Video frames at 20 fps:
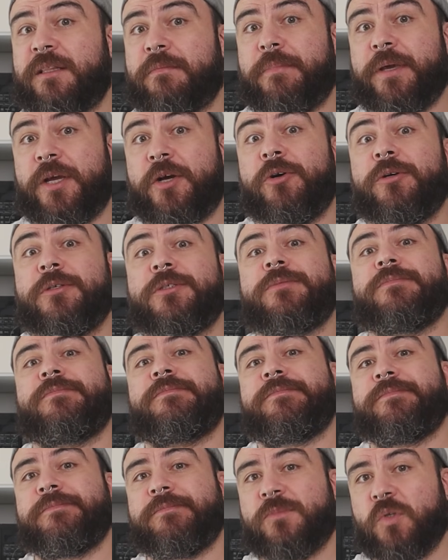it because
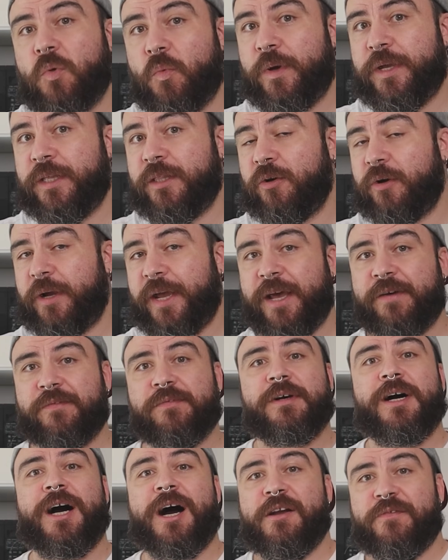we don't
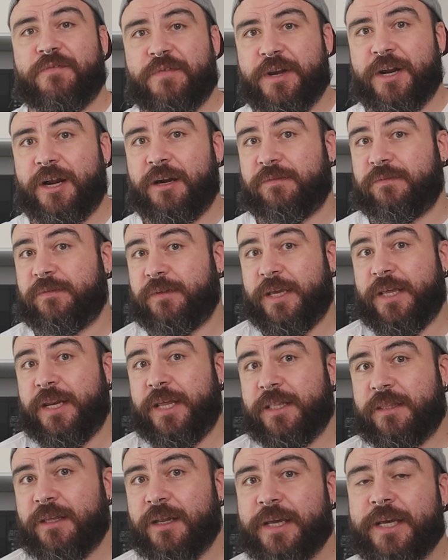have half and half in
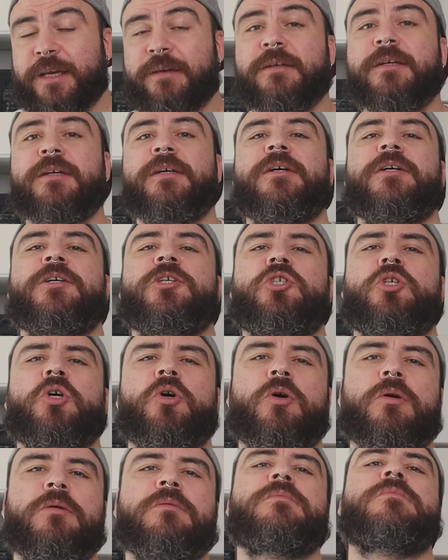Italy.
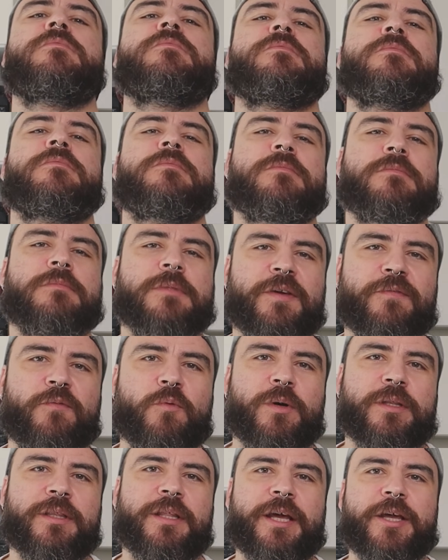So if
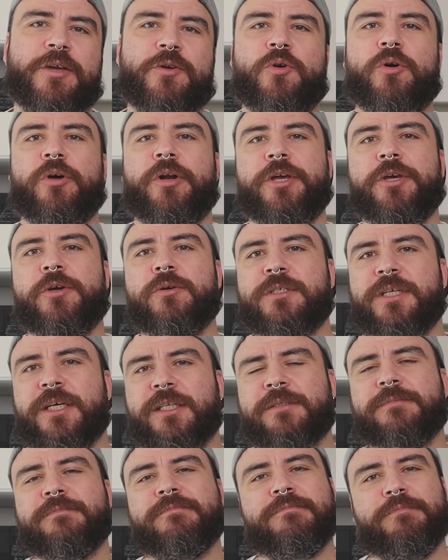one day you're gonna use
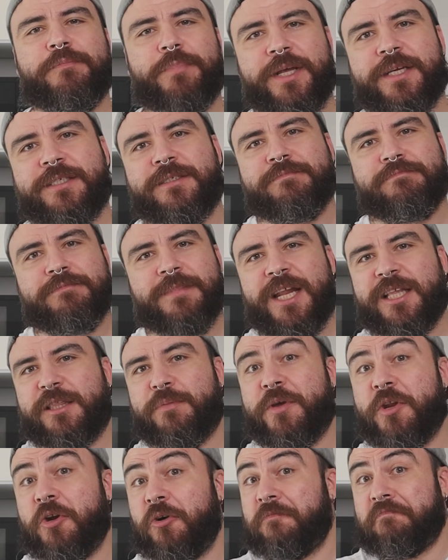it, please
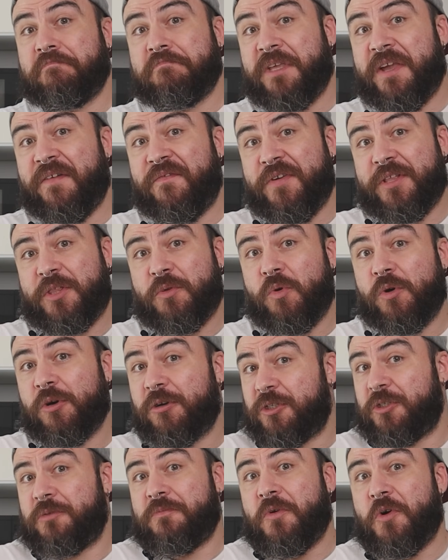let me know if it
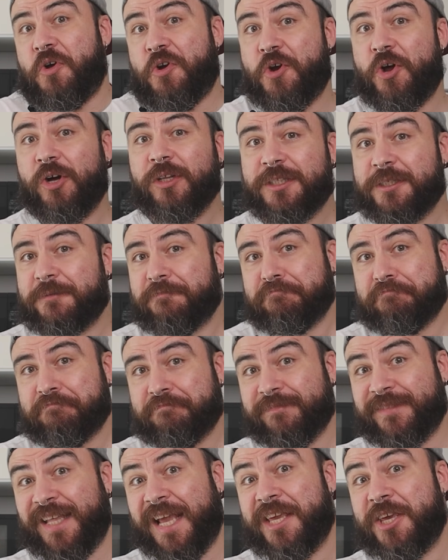works or not.
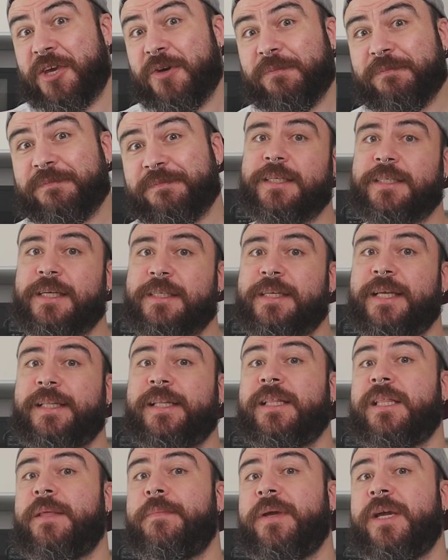Thank you. As I said
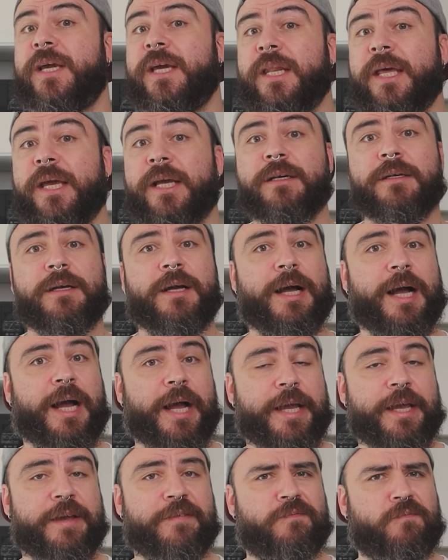at the beginning,
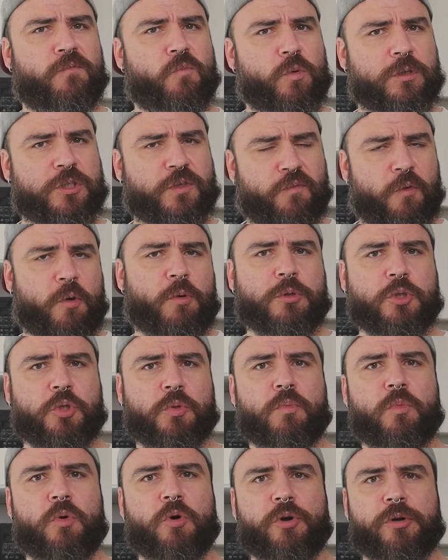I was
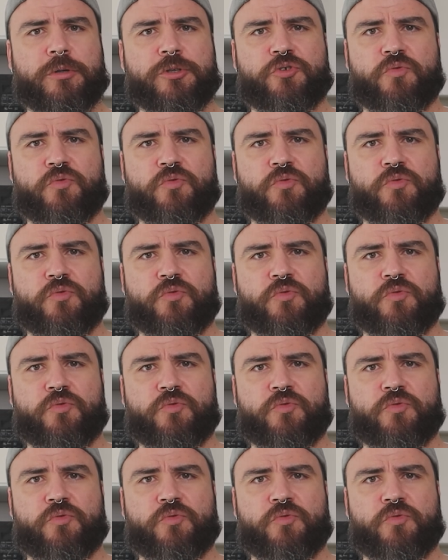focused more on